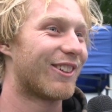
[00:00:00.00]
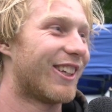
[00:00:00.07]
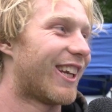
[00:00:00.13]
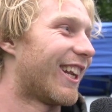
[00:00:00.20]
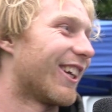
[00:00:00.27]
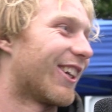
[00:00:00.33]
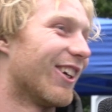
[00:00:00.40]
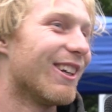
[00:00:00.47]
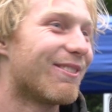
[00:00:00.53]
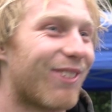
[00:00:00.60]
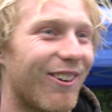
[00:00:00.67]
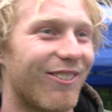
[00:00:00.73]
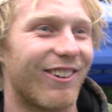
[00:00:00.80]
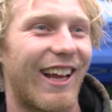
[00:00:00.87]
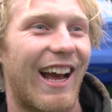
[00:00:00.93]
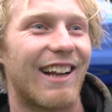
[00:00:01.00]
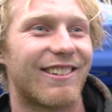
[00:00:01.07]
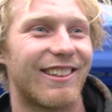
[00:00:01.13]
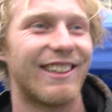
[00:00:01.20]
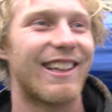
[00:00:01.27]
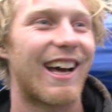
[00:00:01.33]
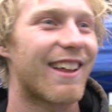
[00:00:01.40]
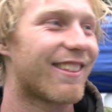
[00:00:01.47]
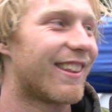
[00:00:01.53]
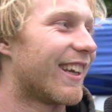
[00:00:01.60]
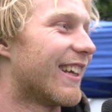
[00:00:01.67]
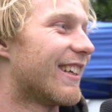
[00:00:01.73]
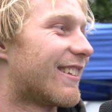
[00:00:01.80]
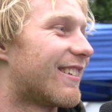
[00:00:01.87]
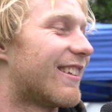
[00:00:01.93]
when you get it good, probably, actually. That
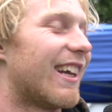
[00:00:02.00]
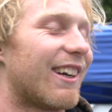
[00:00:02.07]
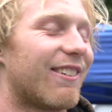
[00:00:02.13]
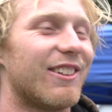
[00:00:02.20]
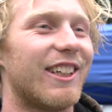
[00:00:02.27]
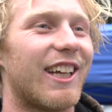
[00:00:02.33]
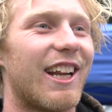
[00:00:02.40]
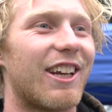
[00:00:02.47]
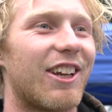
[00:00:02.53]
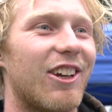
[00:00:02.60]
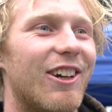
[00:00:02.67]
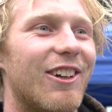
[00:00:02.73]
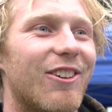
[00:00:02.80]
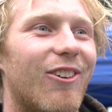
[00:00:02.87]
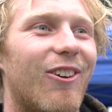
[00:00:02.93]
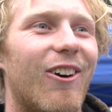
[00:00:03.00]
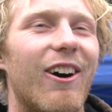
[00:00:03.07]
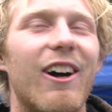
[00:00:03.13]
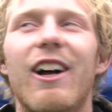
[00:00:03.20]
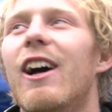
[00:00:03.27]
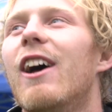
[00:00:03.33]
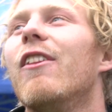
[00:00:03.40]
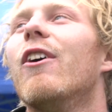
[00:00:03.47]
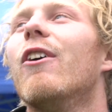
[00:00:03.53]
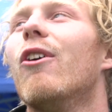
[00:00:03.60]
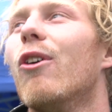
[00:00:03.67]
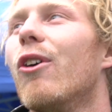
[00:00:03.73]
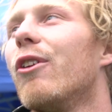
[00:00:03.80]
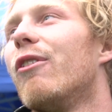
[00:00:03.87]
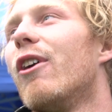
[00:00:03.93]
thing is sick when you get it good, or the